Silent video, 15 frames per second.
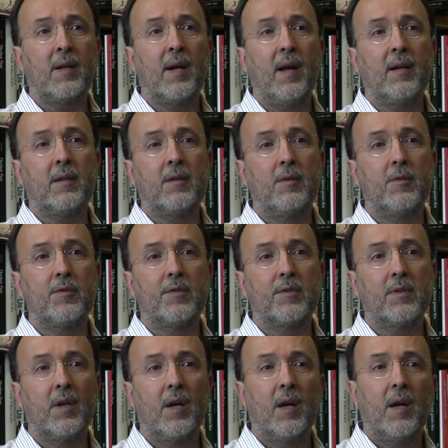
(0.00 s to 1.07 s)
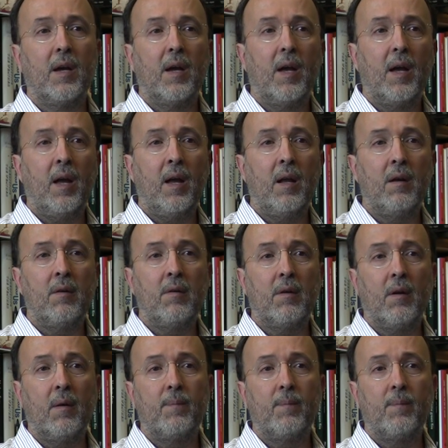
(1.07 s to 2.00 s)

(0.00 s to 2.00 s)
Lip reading: calculus, and